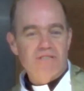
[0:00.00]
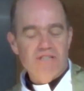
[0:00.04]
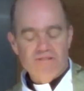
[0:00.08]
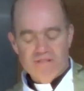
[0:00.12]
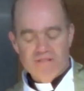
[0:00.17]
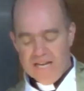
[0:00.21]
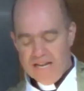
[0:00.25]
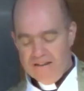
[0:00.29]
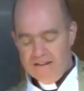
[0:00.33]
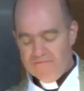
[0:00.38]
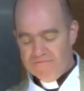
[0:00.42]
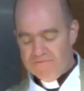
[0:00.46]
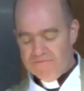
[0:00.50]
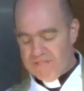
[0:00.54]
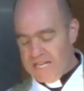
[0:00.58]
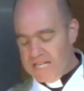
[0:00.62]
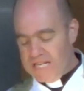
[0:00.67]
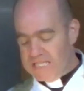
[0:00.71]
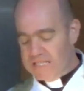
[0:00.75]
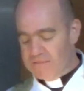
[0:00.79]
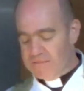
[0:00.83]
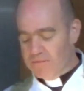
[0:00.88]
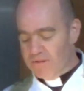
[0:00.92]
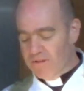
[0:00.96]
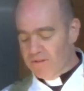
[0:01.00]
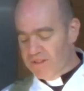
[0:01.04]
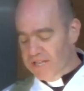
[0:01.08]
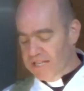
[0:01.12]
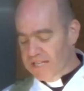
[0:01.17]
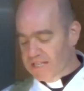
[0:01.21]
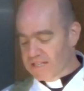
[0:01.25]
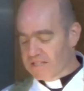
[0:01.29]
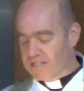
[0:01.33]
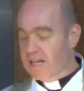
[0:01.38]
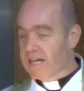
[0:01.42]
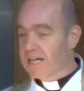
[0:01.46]
you'd have sensible
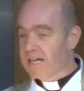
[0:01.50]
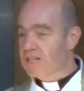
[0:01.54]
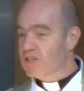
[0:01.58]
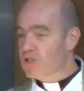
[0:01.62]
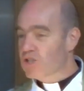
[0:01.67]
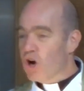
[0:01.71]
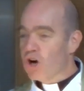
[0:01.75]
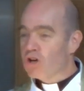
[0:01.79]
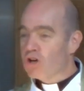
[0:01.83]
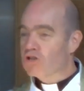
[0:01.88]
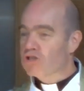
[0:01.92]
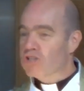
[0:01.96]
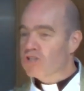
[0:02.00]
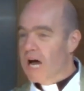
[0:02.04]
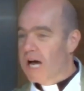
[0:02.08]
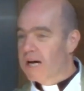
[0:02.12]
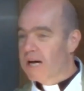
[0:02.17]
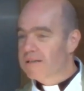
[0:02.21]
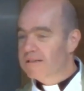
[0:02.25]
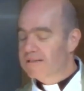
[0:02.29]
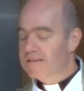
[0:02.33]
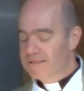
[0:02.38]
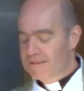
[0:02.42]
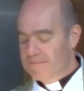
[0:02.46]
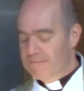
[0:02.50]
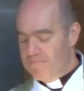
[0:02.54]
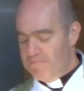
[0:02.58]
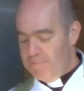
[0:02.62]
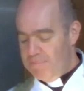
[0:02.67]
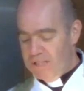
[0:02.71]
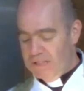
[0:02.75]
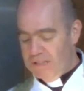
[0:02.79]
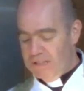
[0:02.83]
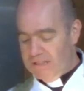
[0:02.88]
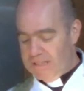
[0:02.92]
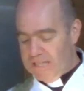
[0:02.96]
things like doctor,
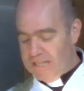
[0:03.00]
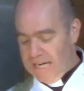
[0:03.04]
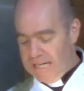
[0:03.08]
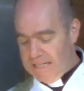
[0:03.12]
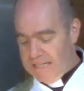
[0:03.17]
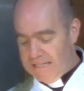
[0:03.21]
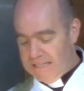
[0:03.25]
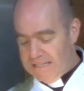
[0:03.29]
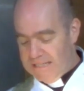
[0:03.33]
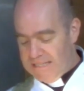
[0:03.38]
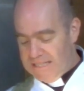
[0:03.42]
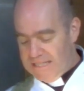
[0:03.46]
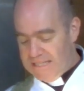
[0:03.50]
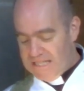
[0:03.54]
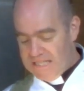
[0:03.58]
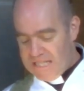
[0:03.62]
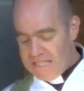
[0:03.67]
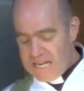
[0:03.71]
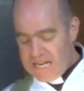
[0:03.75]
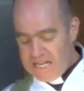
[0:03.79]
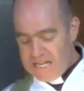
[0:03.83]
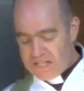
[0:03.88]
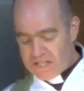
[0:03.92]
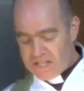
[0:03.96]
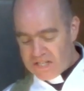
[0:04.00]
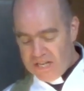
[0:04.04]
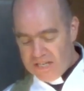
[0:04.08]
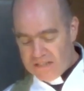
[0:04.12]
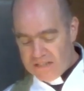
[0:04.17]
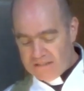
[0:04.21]
builder, teacher.